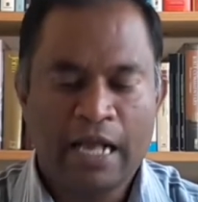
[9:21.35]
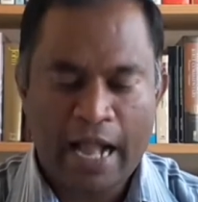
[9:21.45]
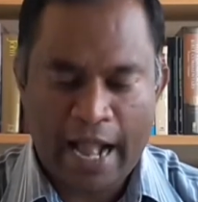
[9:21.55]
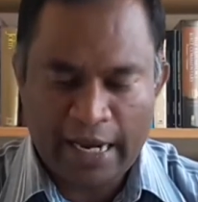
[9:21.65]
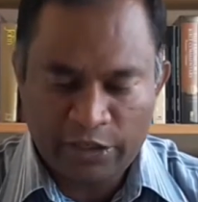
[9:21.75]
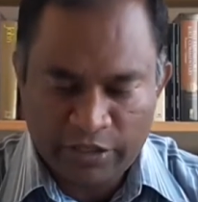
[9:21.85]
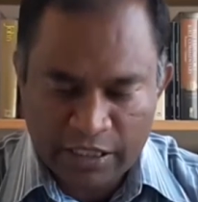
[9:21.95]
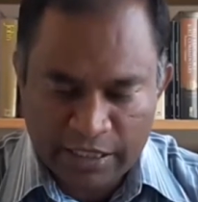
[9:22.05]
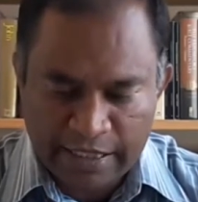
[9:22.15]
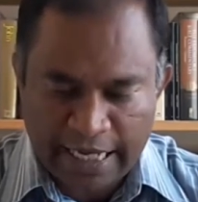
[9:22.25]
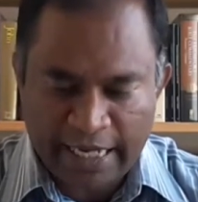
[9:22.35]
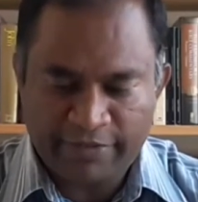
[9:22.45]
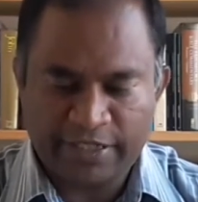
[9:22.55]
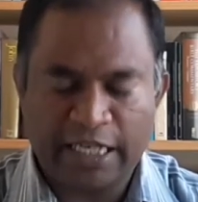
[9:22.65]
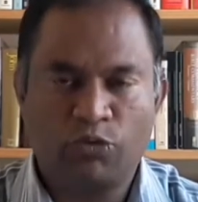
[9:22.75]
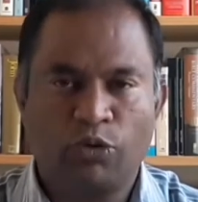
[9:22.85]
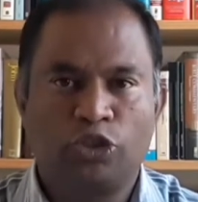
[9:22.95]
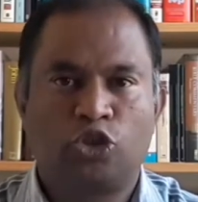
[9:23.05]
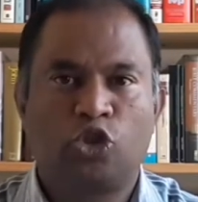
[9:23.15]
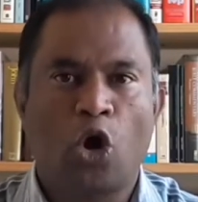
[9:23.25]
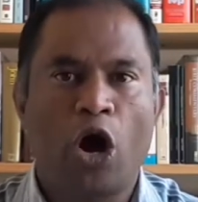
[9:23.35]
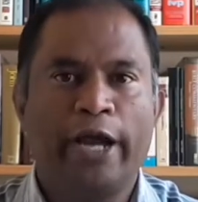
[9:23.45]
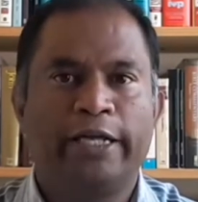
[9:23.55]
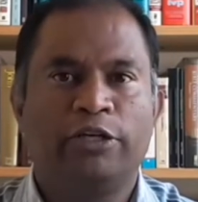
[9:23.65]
and receives it with joy.